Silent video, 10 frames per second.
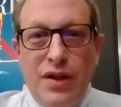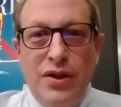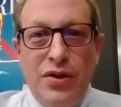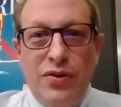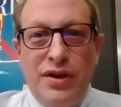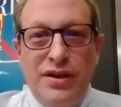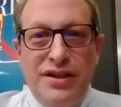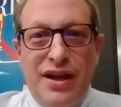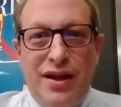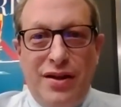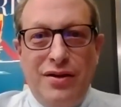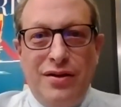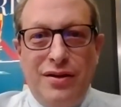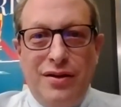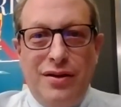you can
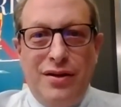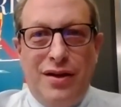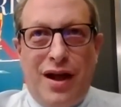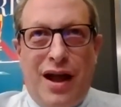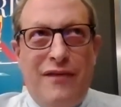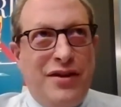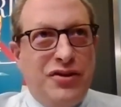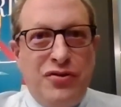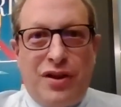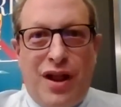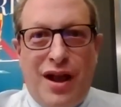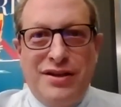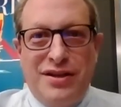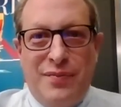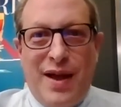sell, I've had 2
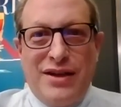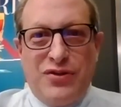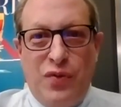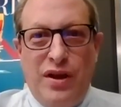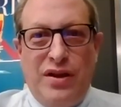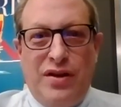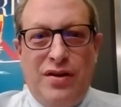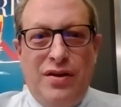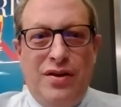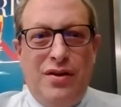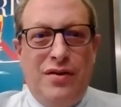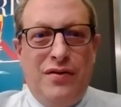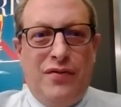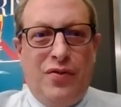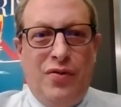clients in the past week
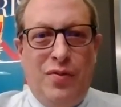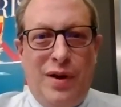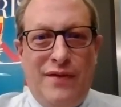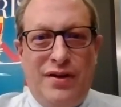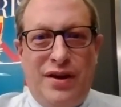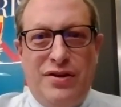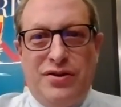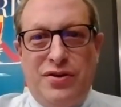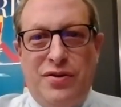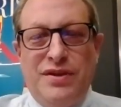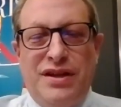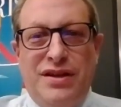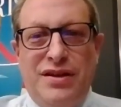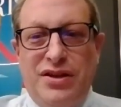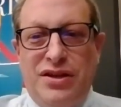for whom I've done terms and
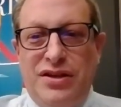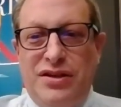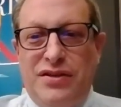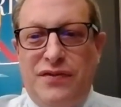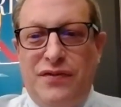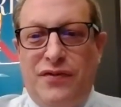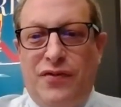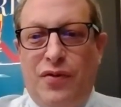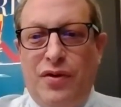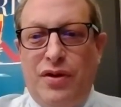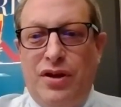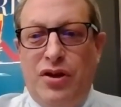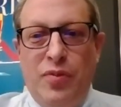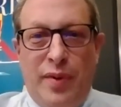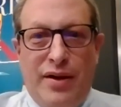conditions for
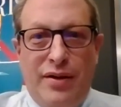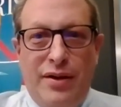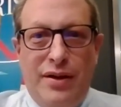Cuba.